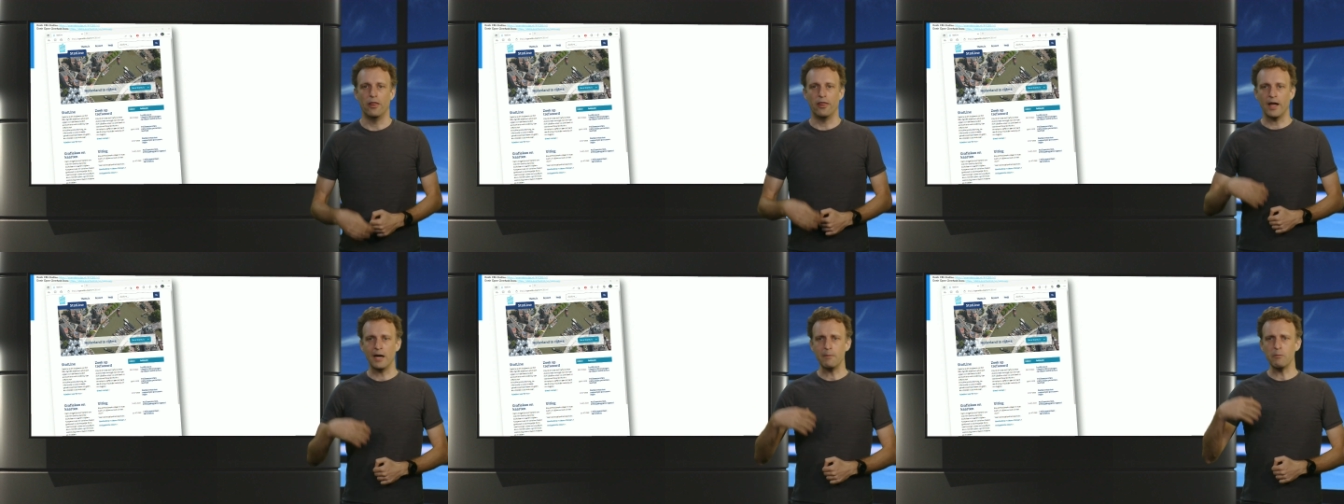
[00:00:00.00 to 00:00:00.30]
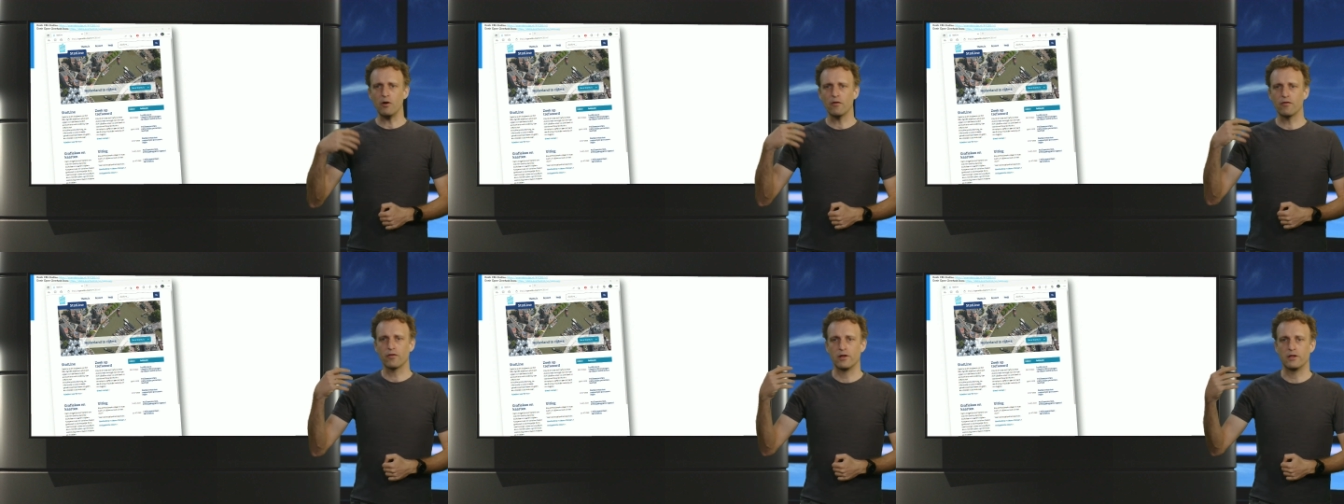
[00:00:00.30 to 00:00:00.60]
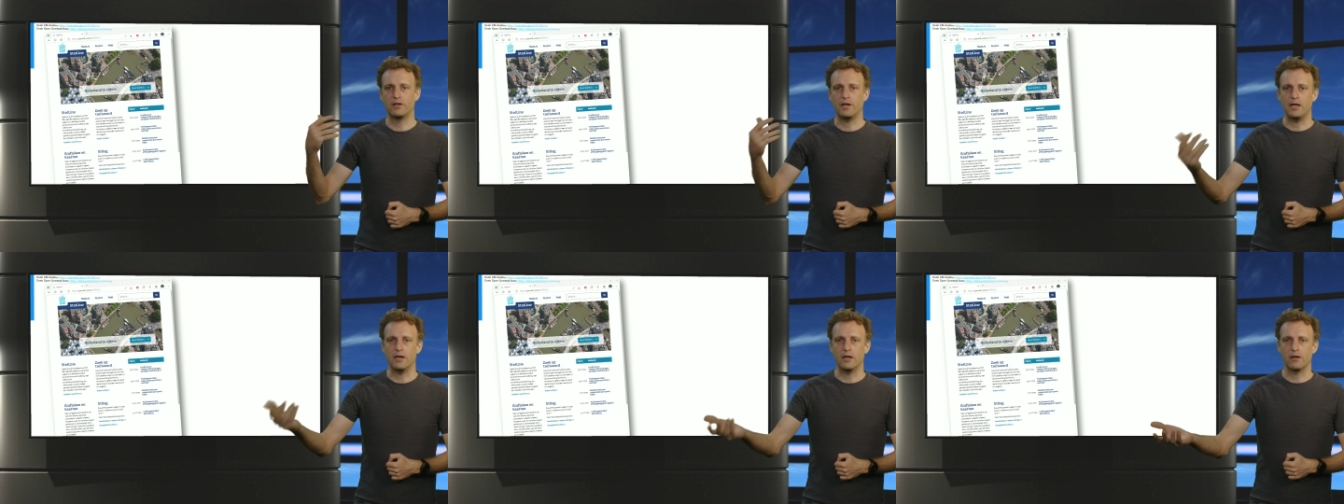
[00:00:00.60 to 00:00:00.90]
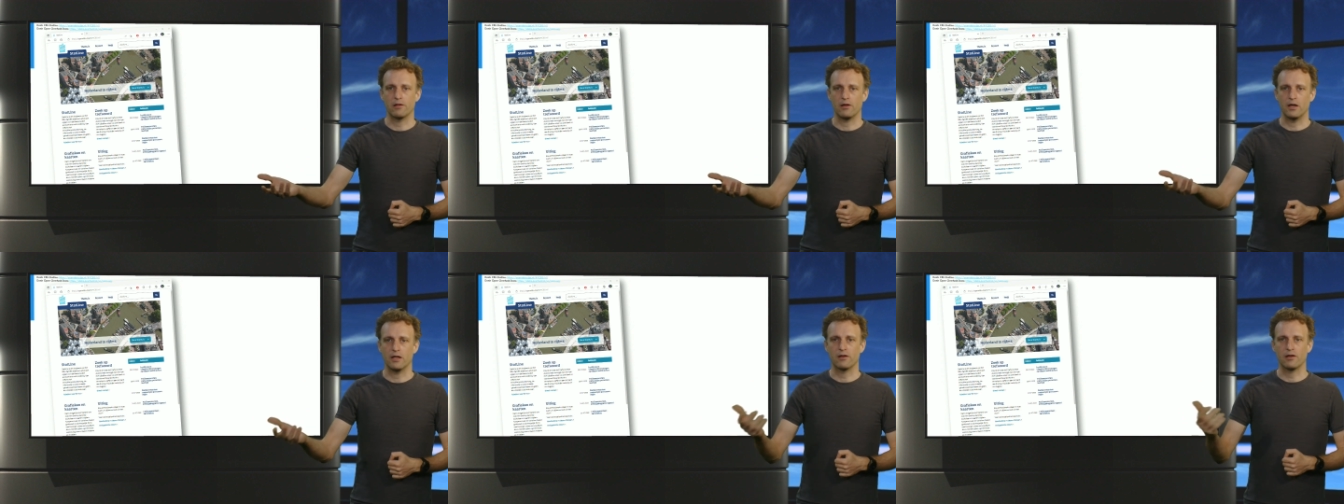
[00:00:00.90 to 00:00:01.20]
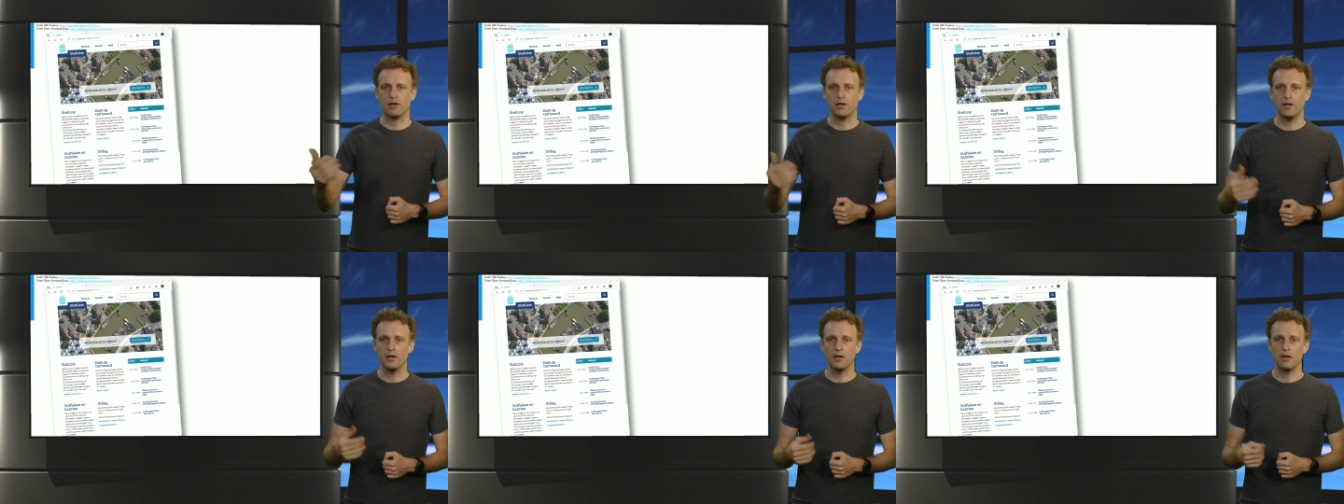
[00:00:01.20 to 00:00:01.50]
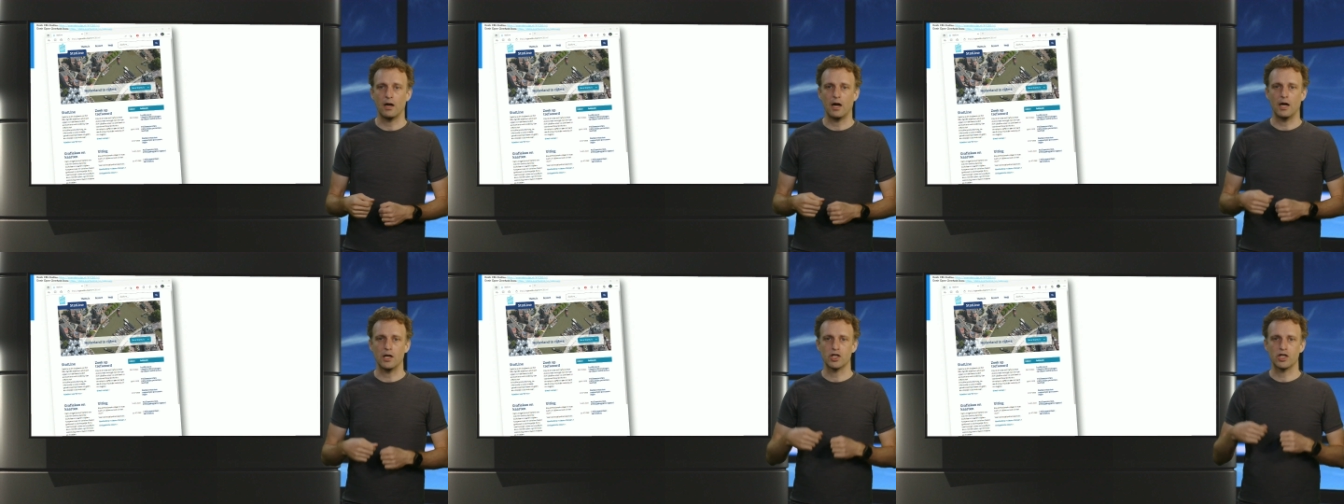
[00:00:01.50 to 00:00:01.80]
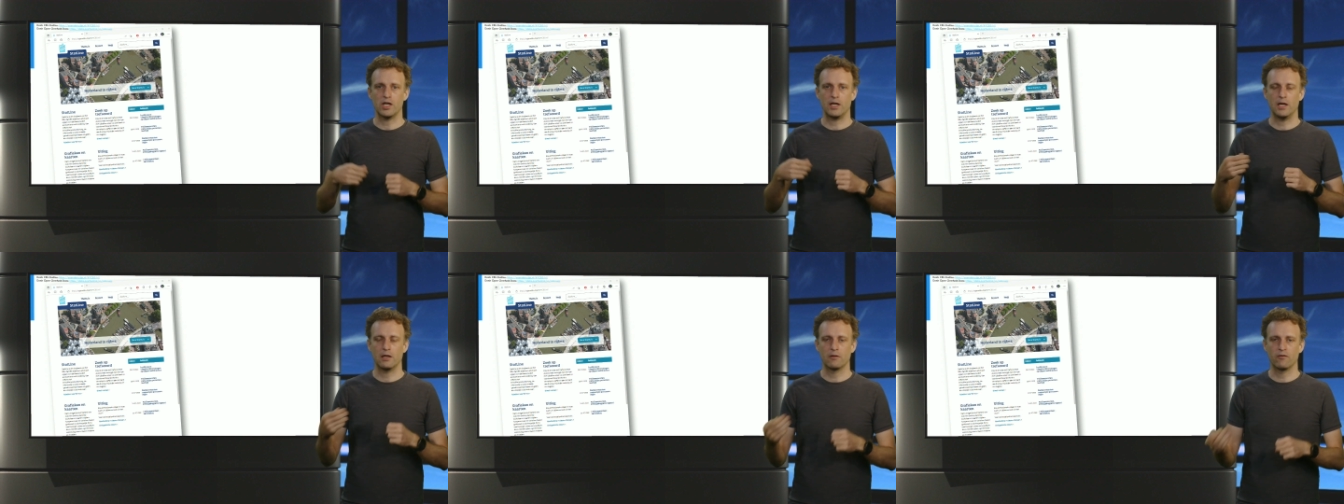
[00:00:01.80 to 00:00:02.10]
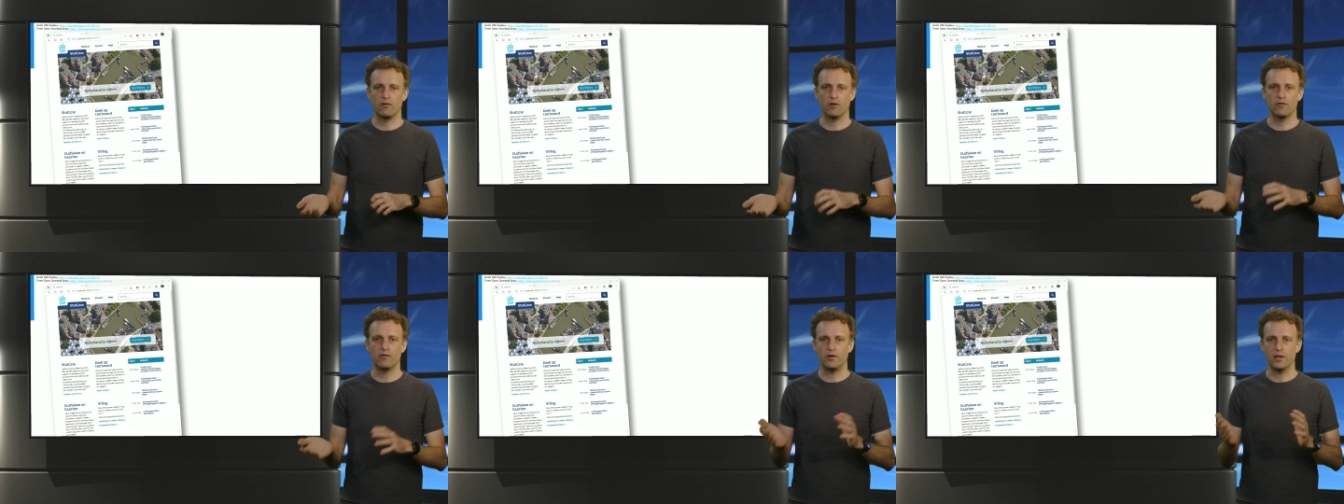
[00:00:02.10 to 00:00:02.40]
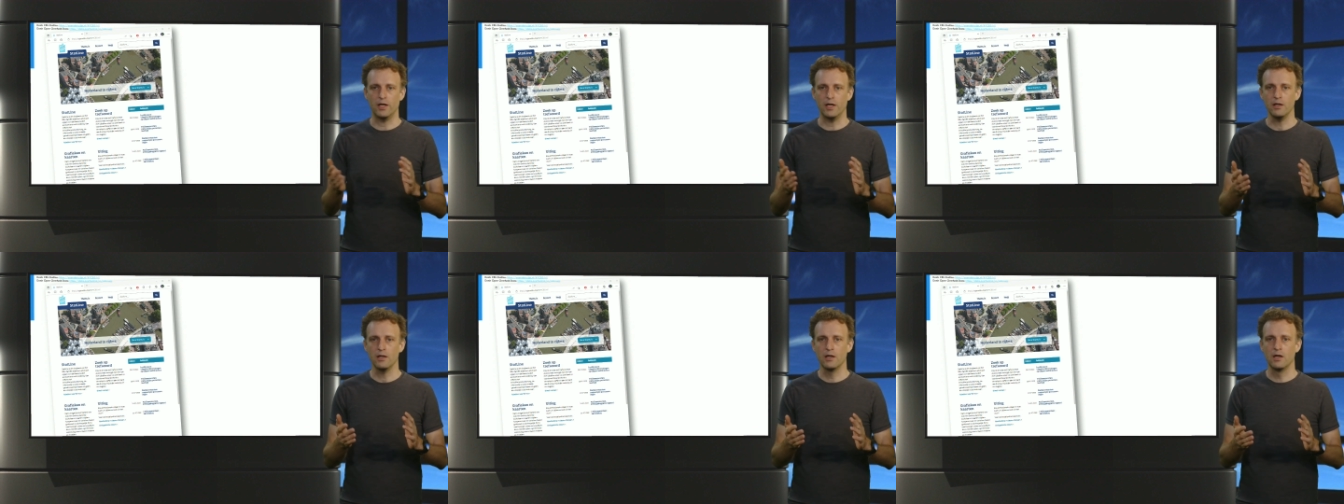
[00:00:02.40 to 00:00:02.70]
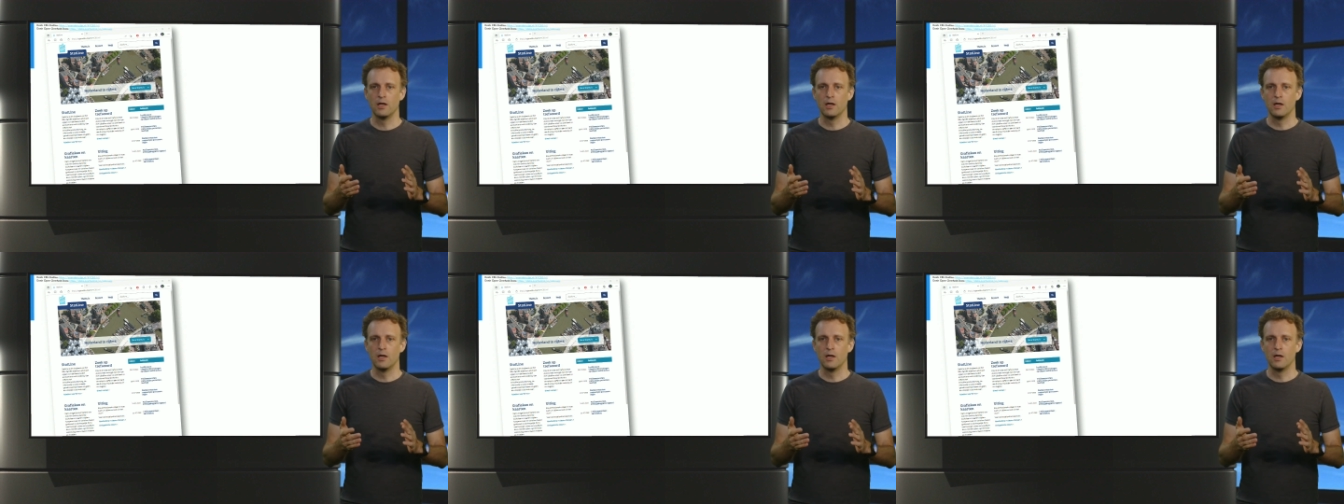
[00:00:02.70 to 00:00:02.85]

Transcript: Some of the datasets here are shared for free,